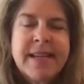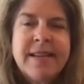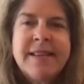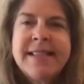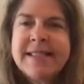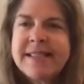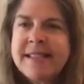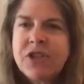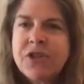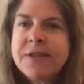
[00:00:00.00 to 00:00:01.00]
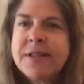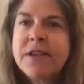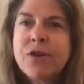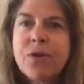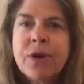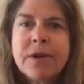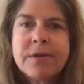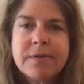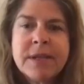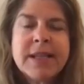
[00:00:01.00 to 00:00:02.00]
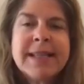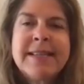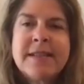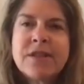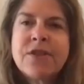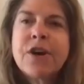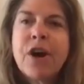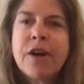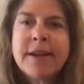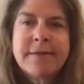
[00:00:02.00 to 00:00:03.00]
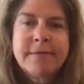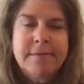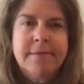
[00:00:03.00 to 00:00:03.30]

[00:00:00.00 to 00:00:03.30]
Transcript: And in the distance, you see the door that leads to the garden.